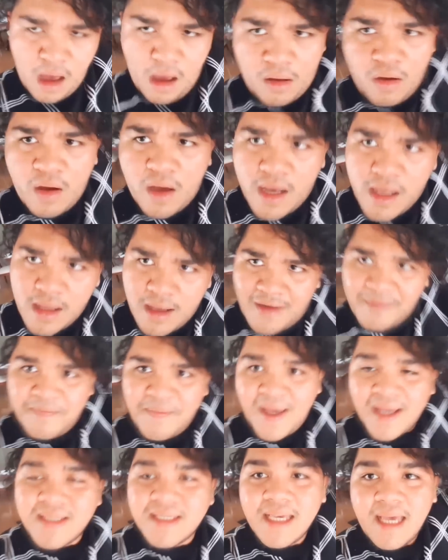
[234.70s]
Ako, I
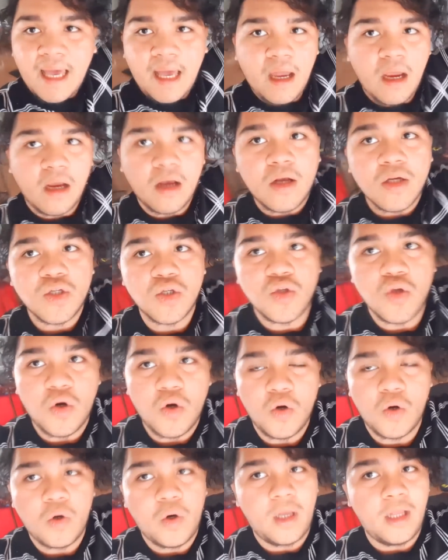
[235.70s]
love messy hair because you
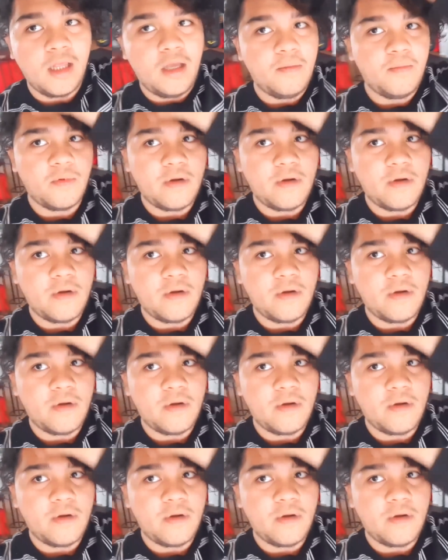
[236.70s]
know, I love